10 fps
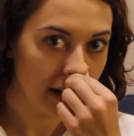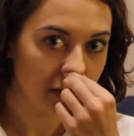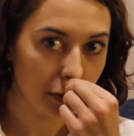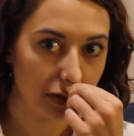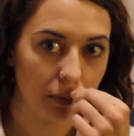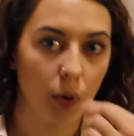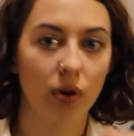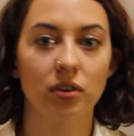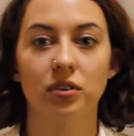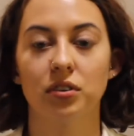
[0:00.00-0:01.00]
So it's
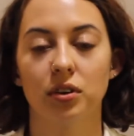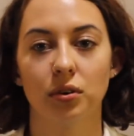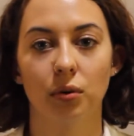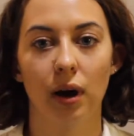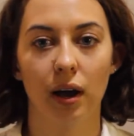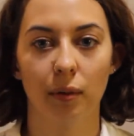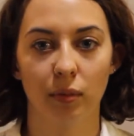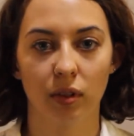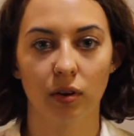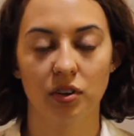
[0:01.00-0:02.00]
important to
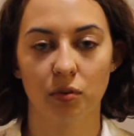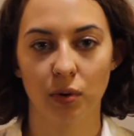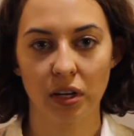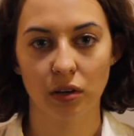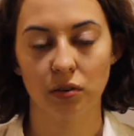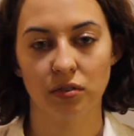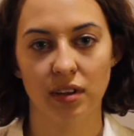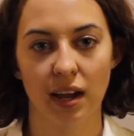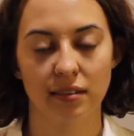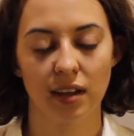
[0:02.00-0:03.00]
learn to reuse
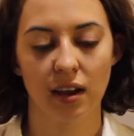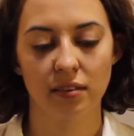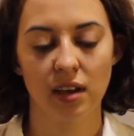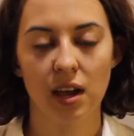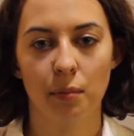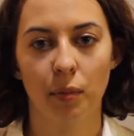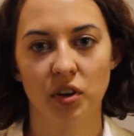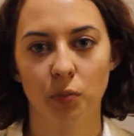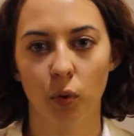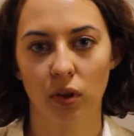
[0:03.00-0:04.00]
textiles
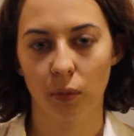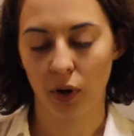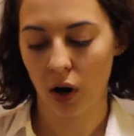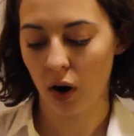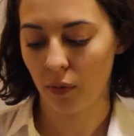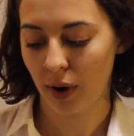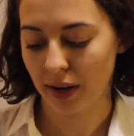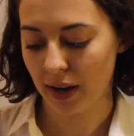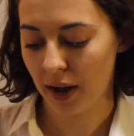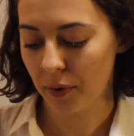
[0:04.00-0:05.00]
much more than we are
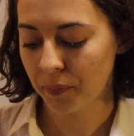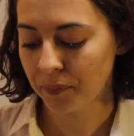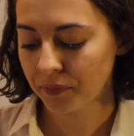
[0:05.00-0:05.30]
right now.